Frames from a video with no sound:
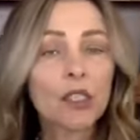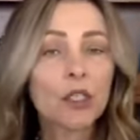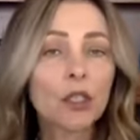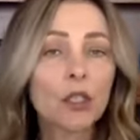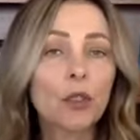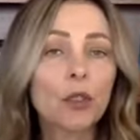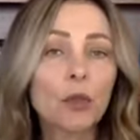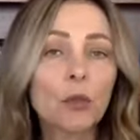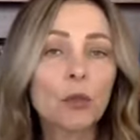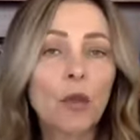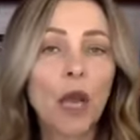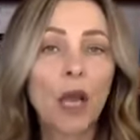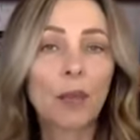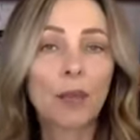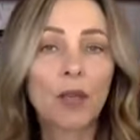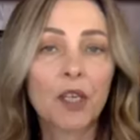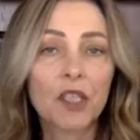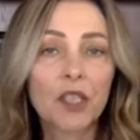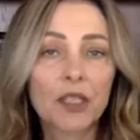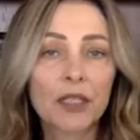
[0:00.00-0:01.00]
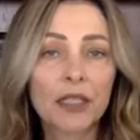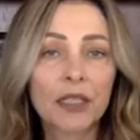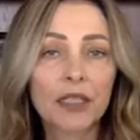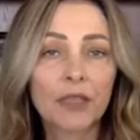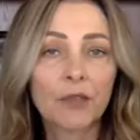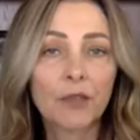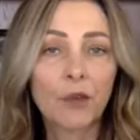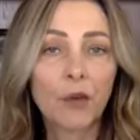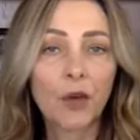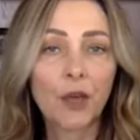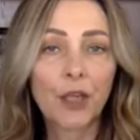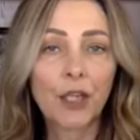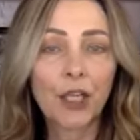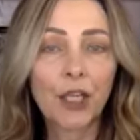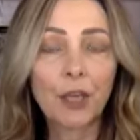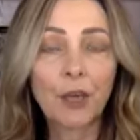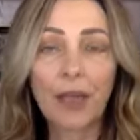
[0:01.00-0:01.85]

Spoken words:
to purchase it for you,